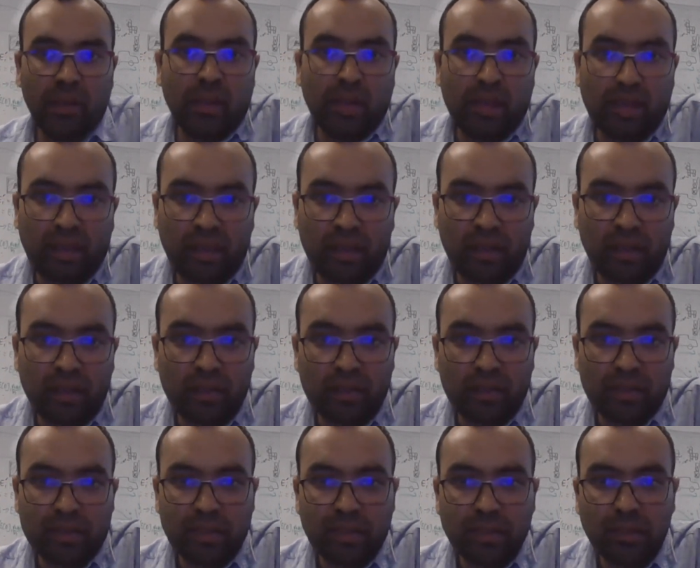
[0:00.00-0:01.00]
And you
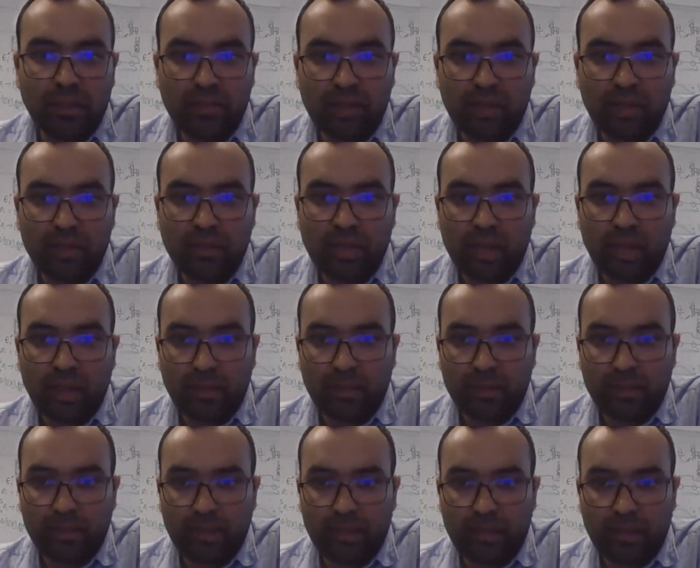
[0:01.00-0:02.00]
can see the weight
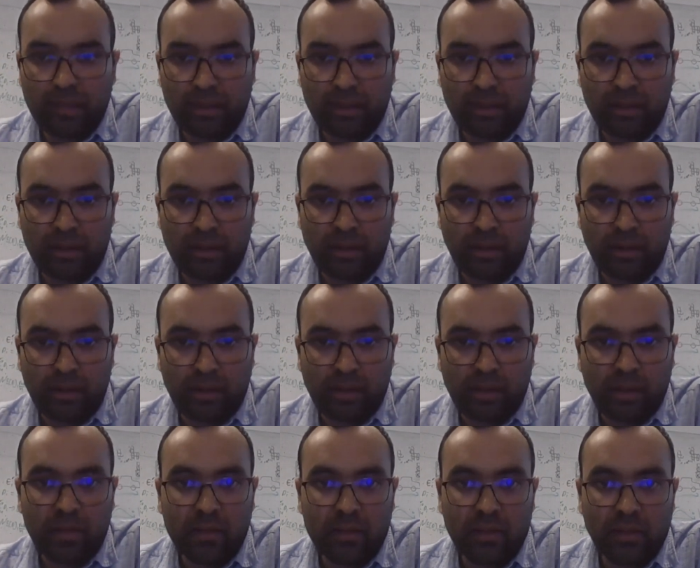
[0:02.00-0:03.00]
map around
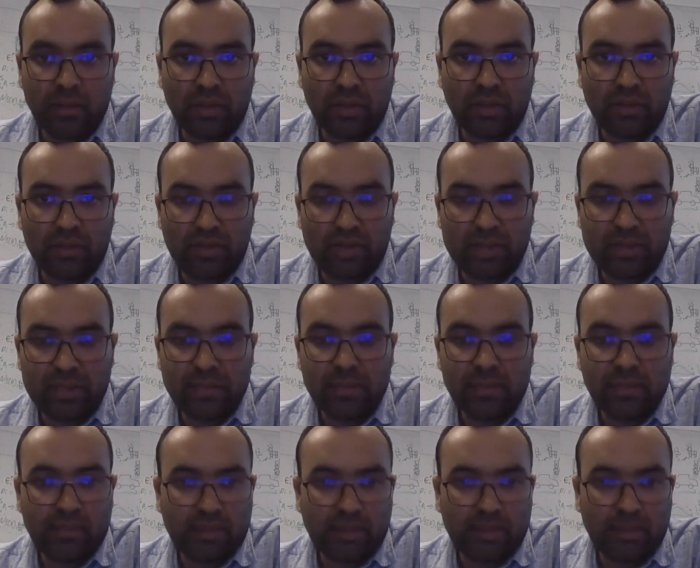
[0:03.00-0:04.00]
here. So if this is
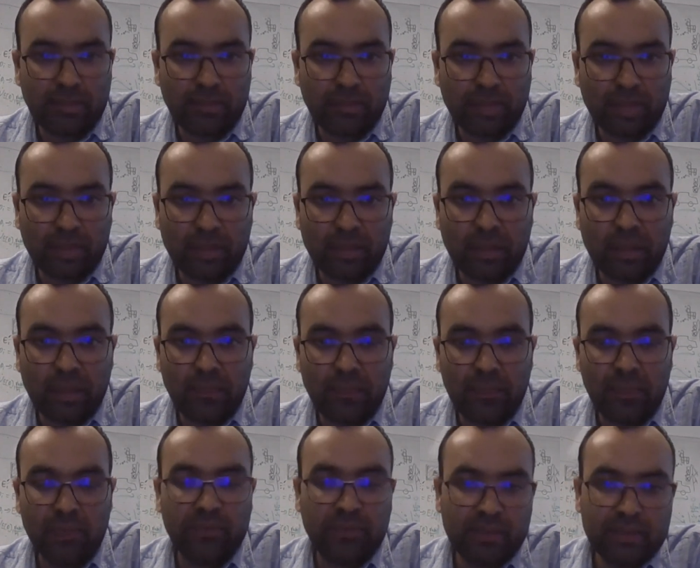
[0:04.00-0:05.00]
the
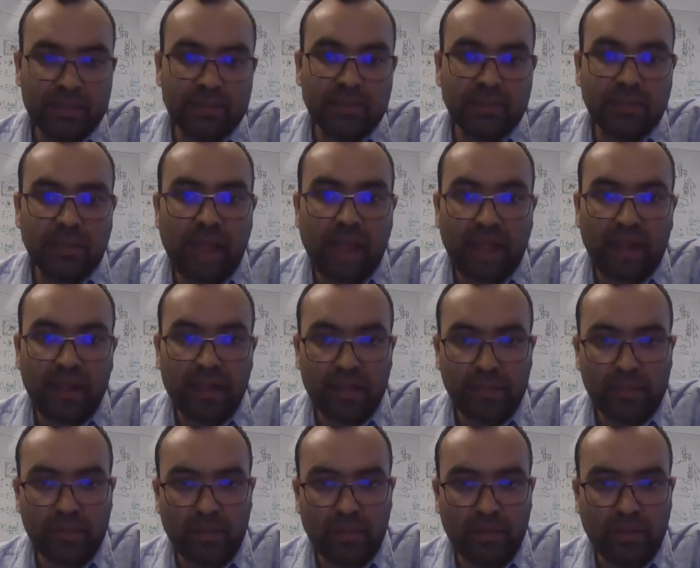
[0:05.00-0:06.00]
hand
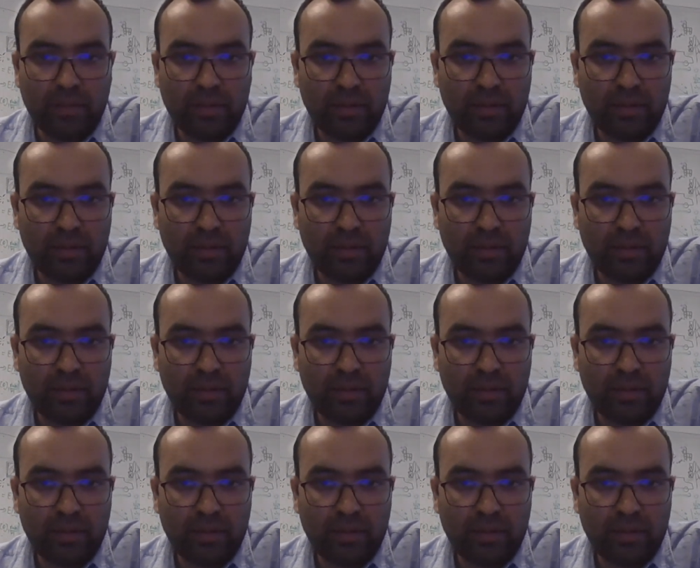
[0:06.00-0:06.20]
labeled